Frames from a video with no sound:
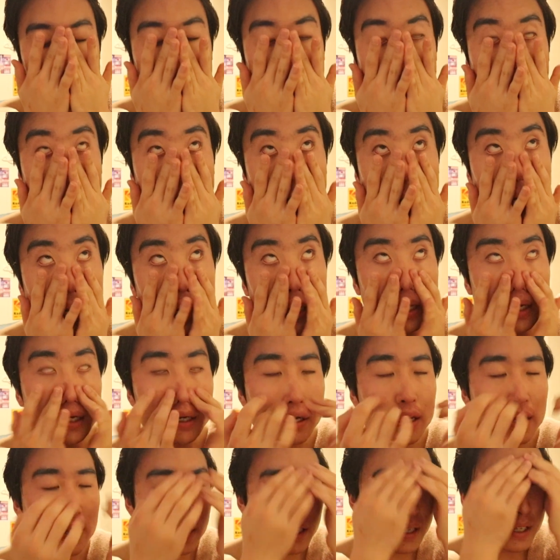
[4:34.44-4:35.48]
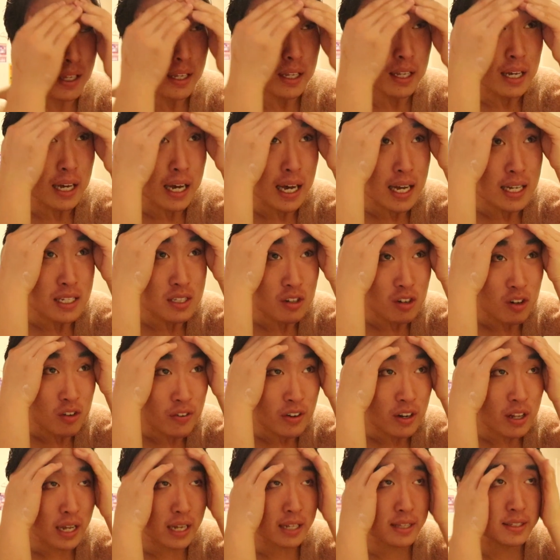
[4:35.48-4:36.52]
But he has
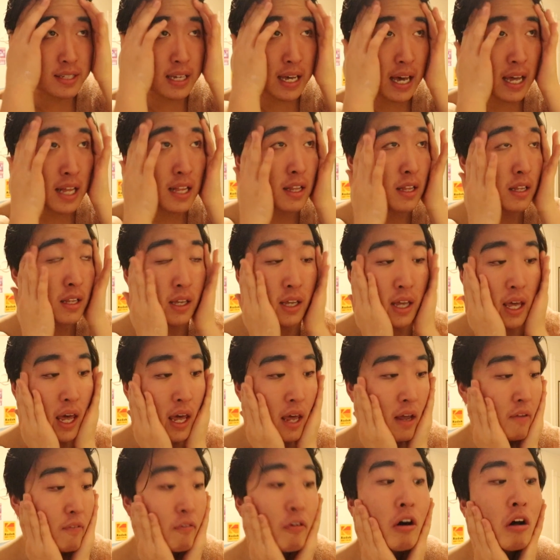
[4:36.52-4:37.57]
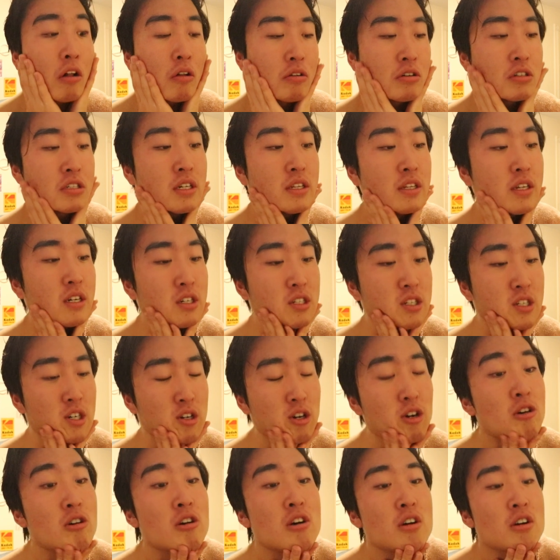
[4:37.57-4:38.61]
over like 10k followers on there,
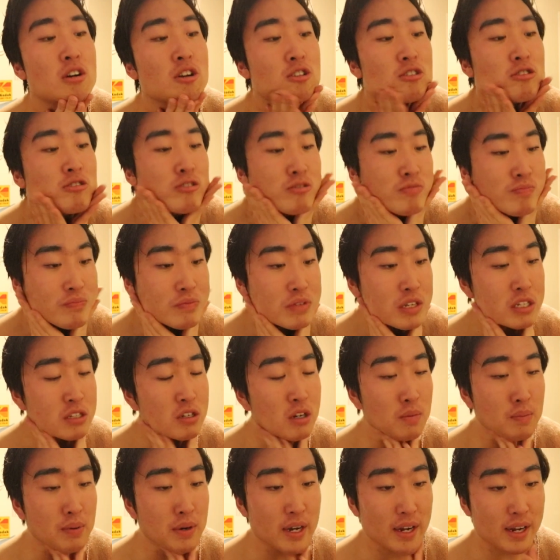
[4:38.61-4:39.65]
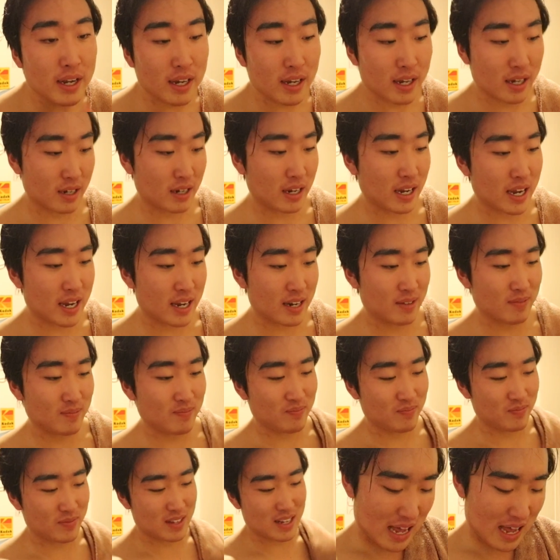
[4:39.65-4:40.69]
so he's doing pretty good, and
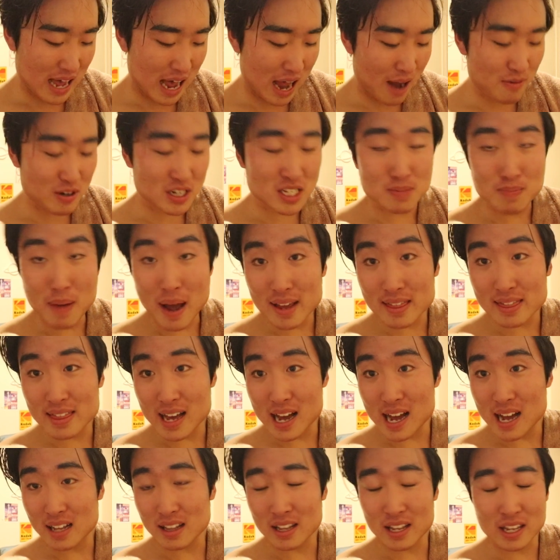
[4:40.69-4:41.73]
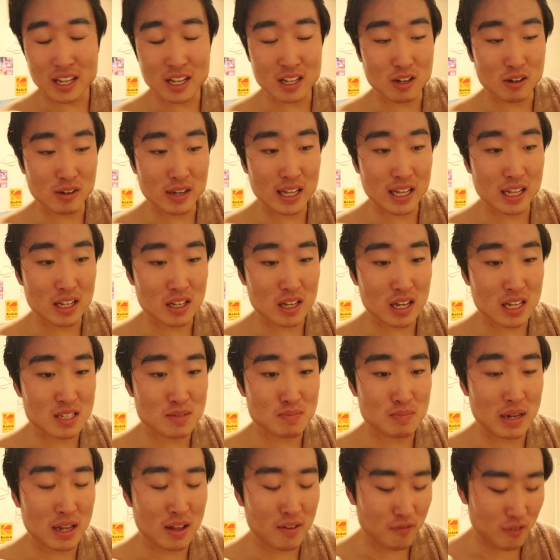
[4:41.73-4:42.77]
I respect that. Like you know, getting as
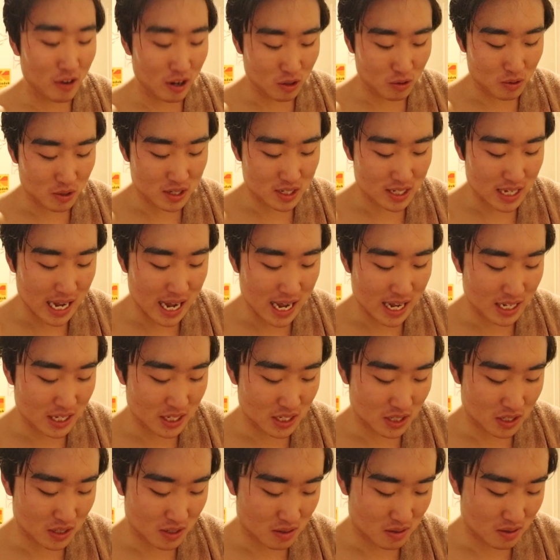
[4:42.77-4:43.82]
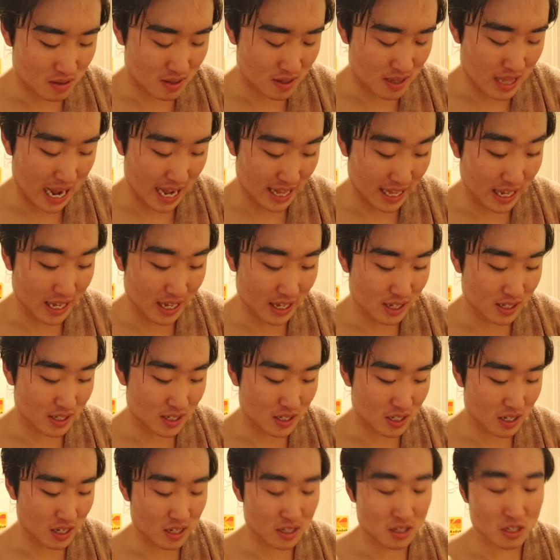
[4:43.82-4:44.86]
many followers as that
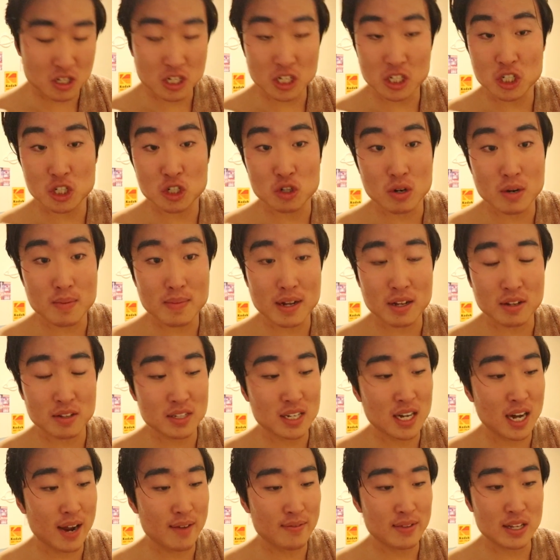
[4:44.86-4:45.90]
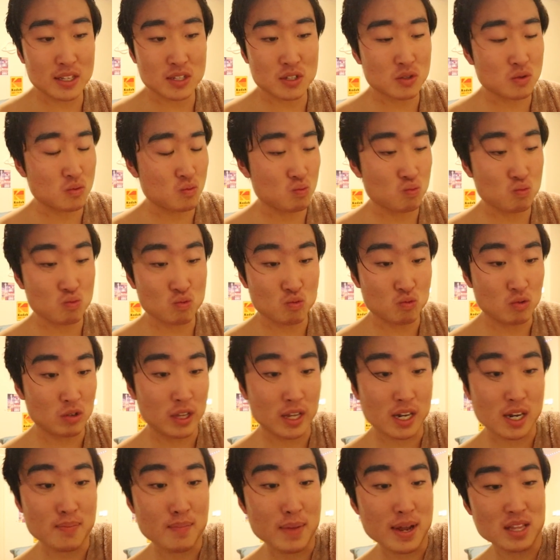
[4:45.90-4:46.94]
is in such a short amount of time, that's really
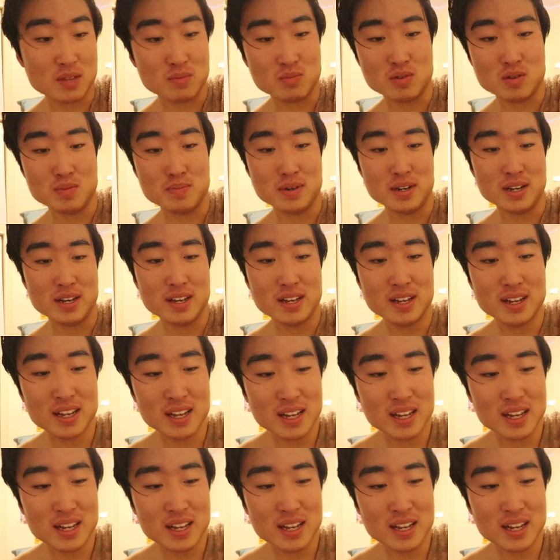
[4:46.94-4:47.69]
commendable. But